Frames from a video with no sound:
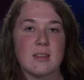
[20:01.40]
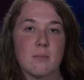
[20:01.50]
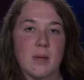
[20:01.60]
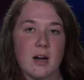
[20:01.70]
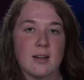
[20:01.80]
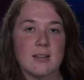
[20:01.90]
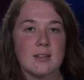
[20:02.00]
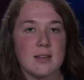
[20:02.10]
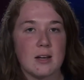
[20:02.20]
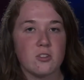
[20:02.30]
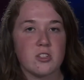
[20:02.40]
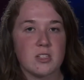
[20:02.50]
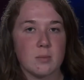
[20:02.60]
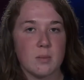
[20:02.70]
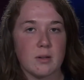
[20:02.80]
the American intelligence
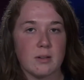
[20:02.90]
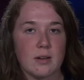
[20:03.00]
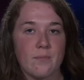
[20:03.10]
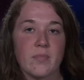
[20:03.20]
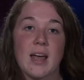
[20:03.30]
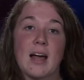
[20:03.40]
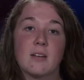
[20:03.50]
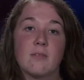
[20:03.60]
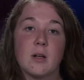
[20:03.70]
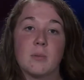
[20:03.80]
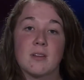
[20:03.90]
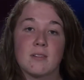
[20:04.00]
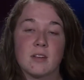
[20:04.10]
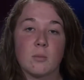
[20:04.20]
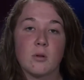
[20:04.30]
community had developed
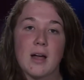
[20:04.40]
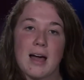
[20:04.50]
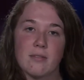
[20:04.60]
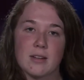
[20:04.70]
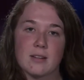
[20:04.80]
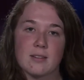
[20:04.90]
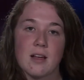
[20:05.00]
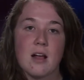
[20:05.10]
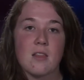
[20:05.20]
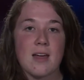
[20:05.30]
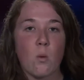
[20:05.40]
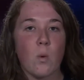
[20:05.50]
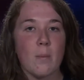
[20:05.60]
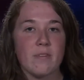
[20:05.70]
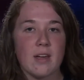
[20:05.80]
considerable evidence that
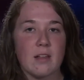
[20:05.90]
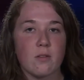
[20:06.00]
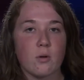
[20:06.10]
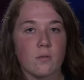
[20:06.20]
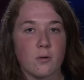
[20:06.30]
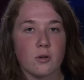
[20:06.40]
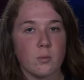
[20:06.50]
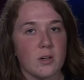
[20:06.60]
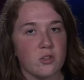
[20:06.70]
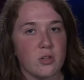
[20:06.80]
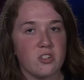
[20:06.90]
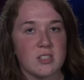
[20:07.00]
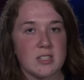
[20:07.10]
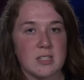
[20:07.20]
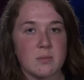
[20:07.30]
websites or voter registration
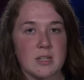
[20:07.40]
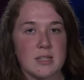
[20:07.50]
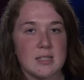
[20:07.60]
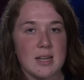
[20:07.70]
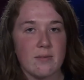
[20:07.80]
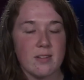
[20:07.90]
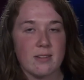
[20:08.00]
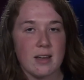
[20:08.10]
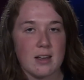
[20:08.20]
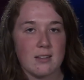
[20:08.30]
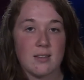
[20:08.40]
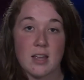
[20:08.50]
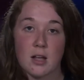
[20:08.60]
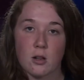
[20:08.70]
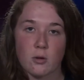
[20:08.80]
systems in seven states,
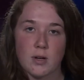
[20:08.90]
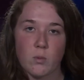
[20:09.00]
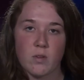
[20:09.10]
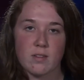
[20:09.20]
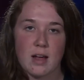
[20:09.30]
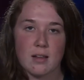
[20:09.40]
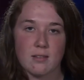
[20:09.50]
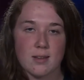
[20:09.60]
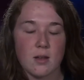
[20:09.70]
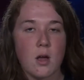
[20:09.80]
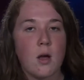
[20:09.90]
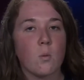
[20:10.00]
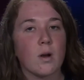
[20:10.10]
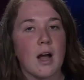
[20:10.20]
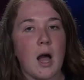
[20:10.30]
including Wisconsin,
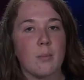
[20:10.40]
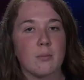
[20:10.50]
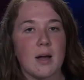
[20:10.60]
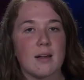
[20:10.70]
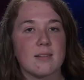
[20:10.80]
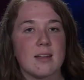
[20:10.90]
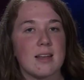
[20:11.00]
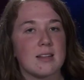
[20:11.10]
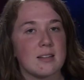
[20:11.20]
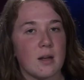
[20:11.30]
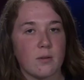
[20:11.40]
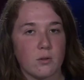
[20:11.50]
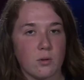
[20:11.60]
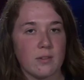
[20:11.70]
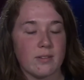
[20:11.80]
were compromised and that they never
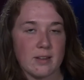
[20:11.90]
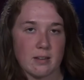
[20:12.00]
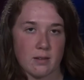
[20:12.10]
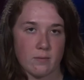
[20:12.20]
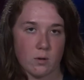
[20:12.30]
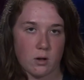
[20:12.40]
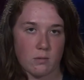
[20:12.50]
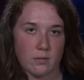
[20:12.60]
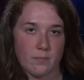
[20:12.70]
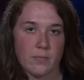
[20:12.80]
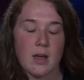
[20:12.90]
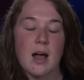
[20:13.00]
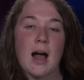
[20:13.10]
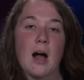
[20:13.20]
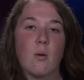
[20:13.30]
told the states involved.
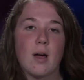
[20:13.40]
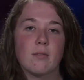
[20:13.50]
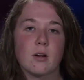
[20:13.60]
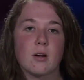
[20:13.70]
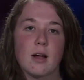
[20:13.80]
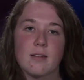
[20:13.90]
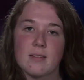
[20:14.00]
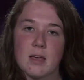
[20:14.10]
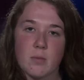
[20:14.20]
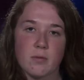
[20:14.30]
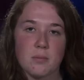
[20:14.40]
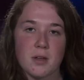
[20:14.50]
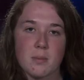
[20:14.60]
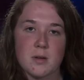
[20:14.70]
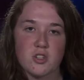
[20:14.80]
However, a statement from the
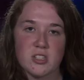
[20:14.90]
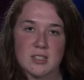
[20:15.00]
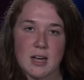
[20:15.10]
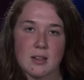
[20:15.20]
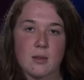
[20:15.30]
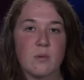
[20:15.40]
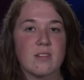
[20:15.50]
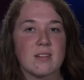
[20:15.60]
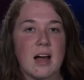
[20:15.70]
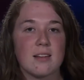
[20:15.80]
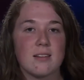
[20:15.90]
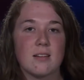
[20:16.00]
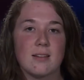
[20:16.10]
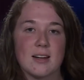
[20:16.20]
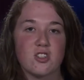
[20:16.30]
commission said the Wisconsin
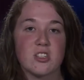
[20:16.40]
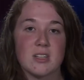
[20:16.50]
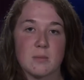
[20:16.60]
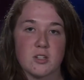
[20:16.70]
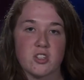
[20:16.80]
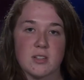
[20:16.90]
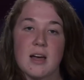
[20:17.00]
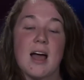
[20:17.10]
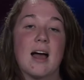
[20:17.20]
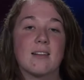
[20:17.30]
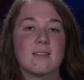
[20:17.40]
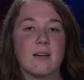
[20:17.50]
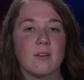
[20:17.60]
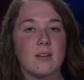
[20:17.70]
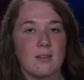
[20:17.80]
Elections Commission has
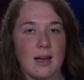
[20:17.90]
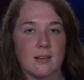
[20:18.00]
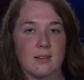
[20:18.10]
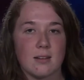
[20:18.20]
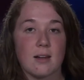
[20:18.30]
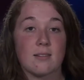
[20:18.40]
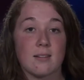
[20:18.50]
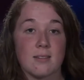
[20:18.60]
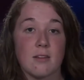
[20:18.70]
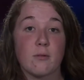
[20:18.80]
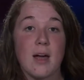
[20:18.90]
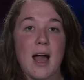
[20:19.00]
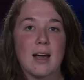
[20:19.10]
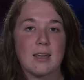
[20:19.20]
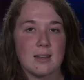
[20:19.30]
never detected a successful
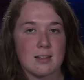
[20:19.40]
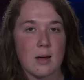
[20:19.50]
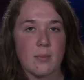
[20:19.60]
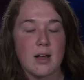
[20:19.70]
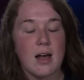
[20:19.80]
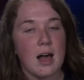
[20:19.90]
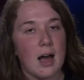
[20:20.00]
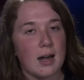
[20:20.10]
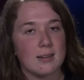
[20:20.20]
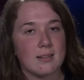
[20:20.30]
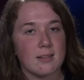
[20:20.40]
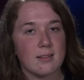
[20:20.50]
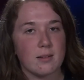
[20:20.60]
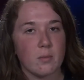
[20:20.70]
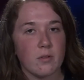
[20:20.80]
hacking attempt on its
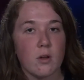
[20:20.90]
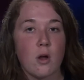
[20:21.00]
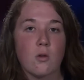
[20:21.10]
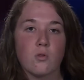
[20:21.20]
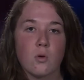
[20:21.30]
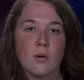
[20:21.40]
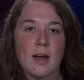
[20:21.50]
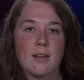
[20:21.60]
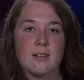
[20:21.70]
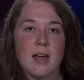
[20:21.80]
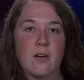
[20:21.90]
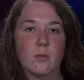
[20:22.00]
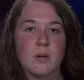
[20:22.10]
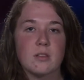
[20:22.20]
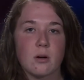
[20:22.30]
systems, nor has it ever
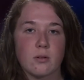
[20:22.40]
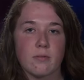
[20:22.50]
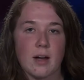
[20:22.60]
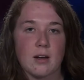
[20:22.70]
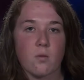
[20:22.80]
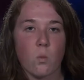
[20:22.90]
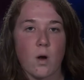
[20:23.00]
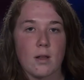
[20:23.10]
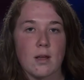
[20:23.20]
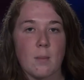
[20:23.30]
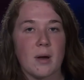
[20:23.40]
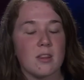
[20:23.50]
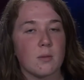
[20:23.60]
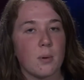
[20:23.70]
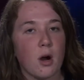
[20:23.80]
been notified of one by
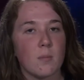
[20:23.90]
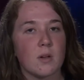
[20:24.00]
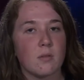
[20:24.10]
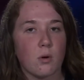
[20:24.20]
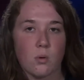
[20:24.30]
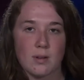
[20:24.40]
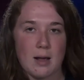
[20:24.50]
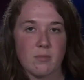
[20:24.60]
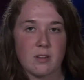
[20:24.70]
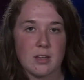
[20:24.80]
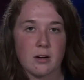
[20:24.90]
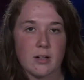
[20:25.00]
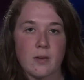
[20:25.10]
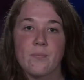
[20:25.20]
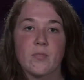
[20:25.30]
the Department of Homeland
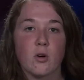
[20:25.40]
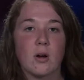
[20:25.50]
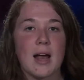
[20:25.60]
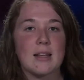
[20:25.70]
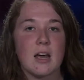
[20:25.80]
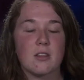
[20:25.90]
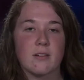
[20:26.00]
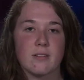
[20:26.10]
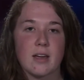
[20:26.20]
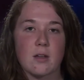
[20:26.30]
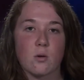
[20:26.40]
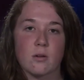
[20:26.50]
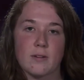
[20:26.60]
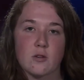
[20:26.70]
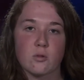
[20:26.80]
Security or any other state or
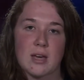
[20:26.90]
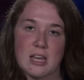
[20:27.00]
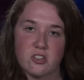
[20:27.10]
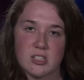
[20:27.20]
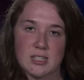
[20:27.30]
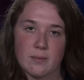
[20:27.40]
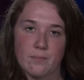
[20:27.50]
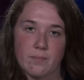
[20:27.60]
federal agency.